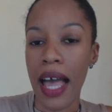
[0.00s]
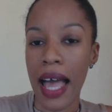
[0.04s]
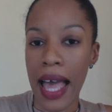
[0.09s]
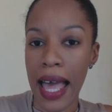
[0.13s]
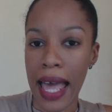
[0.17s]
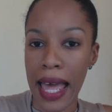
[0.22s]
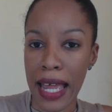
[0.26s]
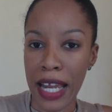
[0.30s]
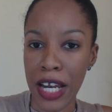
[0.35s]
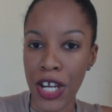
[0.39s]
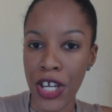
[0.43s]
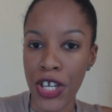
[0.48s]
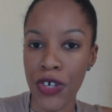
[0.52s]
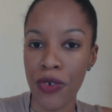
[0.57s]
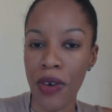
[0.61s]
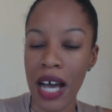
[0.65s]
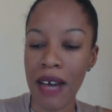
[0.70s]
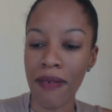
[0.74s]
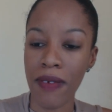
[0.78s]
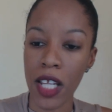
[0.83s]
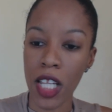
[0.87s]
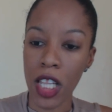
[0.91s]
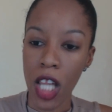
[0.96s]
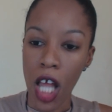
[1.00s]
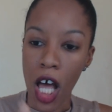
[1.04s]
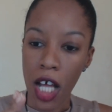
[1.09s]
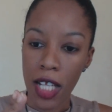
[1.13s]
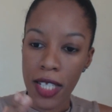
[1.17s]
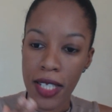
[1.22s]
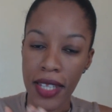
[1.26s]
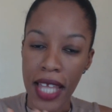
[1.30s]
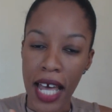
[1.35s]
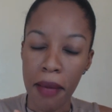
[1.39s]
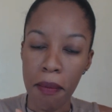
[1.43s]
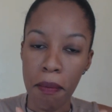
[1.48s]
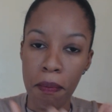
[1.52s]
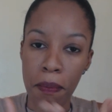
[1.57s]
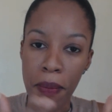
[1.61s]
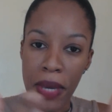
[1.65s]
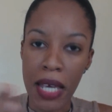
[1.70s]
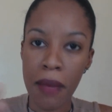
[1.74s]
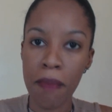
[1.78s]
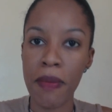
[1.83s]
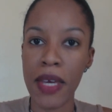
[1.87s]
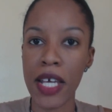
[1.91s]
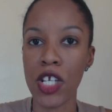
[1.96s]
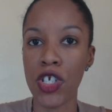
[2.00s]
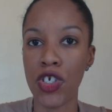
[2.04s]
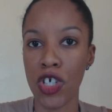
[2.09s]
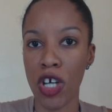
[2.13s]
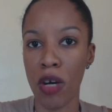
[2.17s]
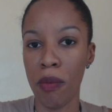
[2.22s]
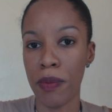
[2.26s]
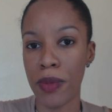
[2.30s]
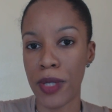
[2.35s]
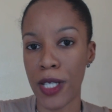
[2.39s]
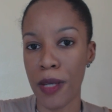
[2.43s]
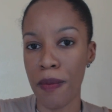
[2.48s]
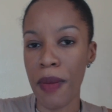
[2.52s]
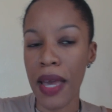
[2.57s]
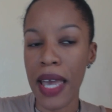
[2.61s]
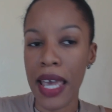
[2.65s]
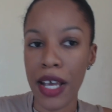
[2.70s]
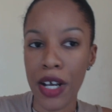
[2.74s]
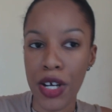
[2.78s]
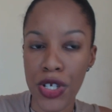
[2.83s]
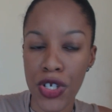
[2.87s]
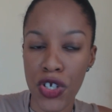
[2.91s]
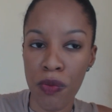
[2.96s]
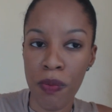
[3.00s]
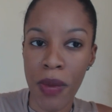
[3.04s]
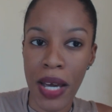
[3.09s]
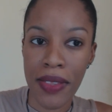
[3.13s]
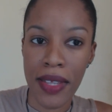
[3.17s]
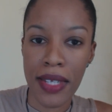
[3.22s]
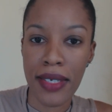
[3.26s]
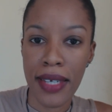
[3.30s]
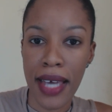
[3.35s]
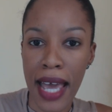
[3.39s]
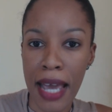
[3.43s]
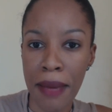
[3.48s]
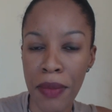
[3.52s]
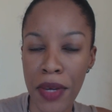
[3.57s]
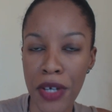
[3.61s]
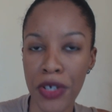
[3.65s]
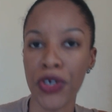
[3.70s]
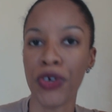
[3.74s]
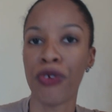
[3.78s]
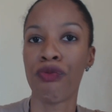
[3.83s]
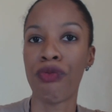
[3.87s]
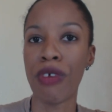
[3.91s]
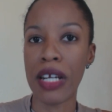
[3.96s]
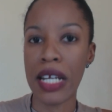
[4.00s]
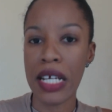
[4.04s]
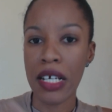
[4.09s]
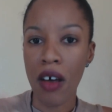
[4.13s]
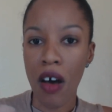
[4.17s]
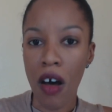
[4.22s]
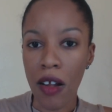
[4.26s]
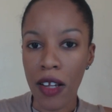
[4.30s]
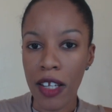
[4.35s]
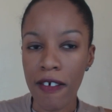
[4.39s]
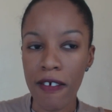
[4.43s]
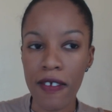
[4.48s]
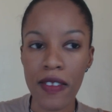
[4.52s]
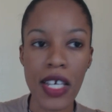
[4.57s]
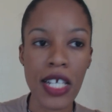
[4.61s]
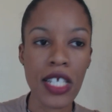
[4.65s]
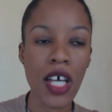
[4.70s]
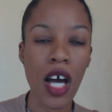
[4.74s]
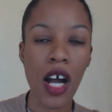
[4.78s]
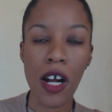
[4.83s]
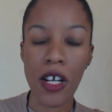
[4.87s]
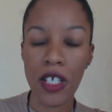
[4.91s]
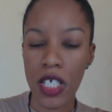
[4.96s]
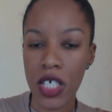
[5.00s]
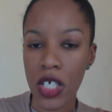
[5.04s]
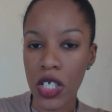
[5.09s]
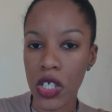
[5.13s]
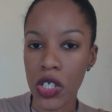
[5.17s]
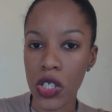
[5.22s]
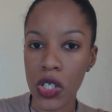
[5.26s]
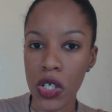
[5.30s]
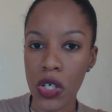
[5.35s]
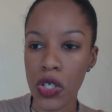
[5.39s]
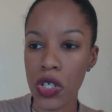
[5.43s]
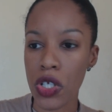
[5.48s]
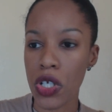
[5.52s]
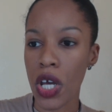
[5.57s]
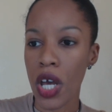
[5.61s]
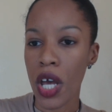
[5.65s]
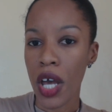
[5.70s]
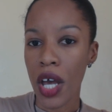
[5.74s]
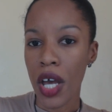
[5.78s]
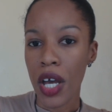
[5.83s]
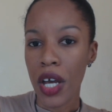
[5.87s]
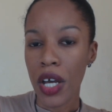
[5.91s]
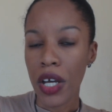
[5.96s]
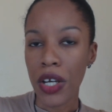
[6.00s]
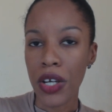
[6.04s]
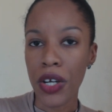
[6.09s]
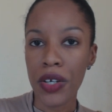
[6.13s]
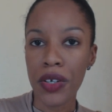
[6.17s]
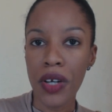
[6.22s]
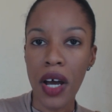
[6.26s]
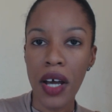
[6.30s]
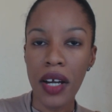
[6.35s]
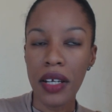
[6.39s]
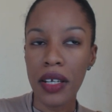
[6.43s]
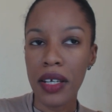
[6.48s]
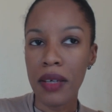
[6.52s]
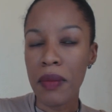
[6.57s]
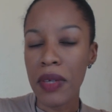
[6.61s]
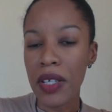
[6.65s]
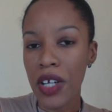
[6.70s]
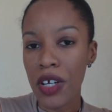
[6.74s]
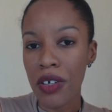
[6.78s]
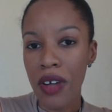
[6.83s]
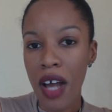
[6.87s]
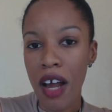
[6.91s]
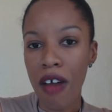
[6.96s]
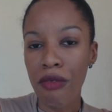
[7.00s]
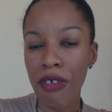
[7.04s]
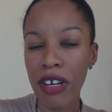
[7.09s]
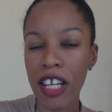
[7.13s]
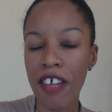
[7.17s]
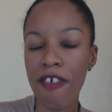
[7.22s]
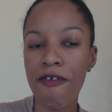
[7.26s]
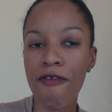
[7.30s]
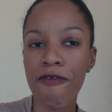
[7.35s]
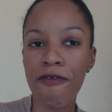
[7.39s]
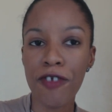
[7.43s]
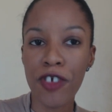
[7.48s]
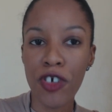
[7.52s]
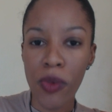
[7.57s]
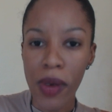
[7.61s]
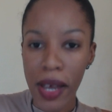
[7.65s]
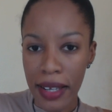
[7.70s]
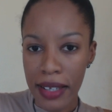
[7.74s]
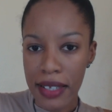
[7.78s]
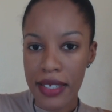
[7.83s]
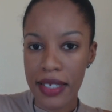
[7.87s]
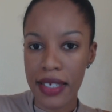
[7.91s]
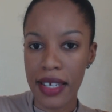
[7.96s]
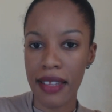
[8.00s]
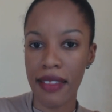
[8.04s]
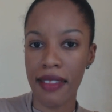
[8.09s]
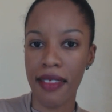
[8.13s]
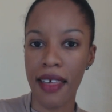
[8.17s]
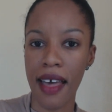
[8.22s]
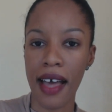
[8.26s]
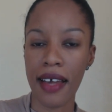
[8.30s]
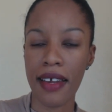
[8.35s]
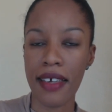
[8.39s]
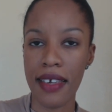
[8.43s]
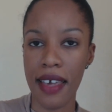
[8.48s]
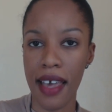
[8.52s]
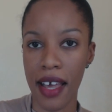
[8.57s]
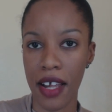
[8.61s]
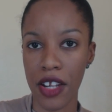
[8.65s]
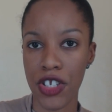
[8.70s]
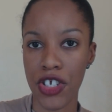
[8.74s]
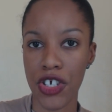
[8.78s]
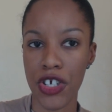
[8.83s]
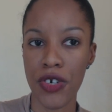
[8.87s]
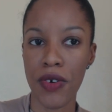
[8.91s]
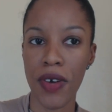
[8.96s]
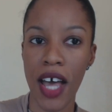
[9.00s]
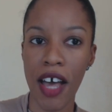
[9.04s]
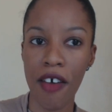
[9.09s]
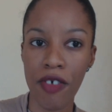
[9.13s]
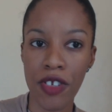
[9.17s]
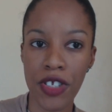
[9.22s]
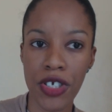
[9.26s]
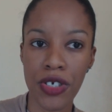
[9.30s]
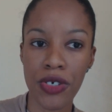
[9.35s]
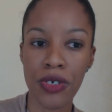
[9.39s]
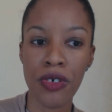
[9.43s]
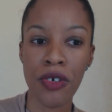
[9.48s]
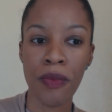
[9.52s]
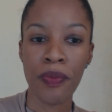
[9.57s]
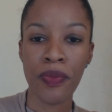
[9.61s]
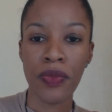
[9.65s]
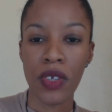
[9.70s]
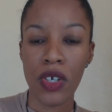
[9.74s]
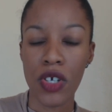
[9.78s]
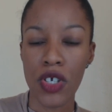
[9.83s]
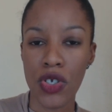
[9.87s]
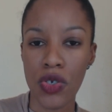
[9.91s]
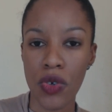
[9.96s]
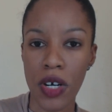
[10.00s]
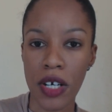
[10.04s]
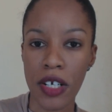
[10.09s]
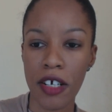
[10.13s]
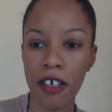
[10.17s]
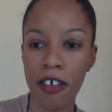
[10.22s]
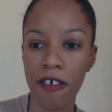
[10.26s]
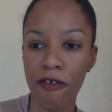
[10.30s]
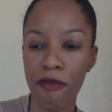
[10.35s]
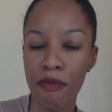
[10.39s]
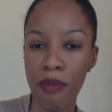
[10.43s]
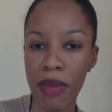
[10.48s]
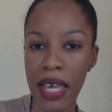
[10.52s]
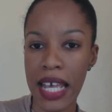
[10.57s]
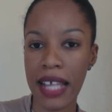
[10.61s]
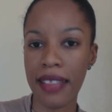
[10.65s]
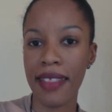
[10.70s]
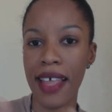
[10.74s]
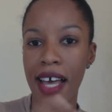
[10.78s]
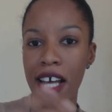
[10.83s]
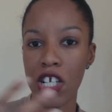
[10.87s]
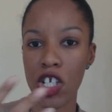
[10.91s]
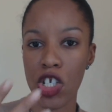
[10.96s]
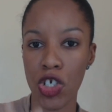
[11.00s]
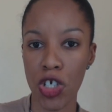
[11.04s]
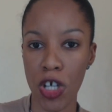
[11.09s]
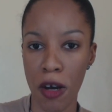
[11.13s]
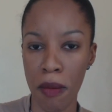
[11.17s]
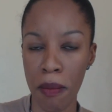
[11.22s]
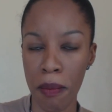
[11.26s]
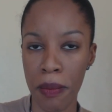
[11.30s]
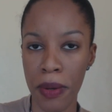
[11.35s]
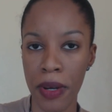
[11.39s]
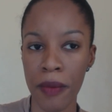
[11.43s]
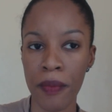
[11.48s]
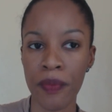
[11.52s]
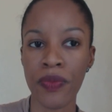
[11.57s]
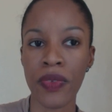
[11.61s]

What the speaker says: And you have that big jump to make. So by the time that you're reading all of these articles, you're not really fluent in that yet. So you have to sort of make that jump.